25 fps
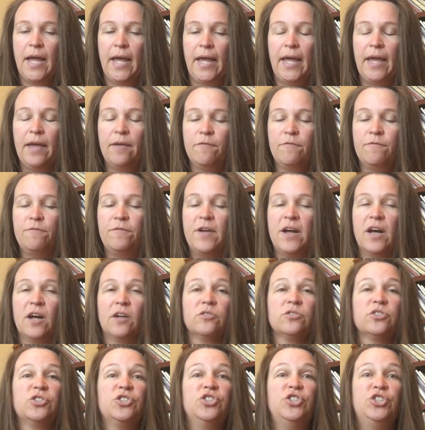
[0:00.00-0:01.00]
It
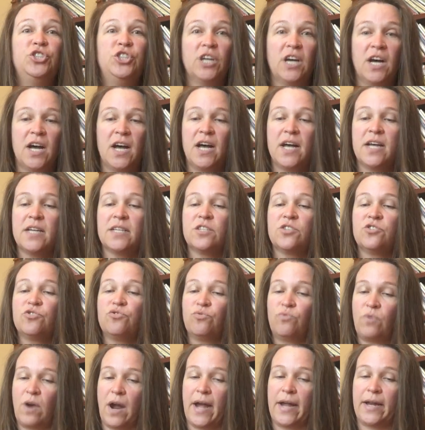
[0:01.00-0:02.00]
felt just
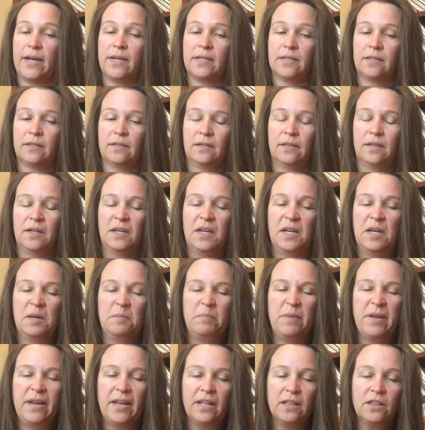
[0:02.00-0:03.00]
right,
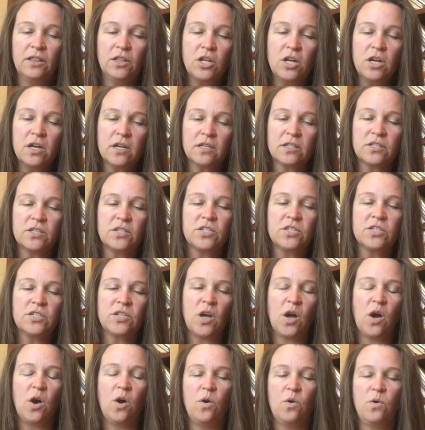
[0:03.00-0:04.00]
but it looked
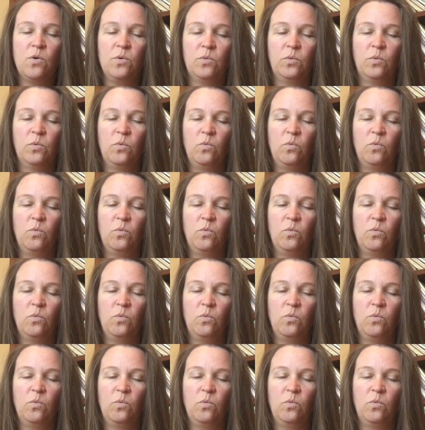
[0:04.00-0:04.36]
so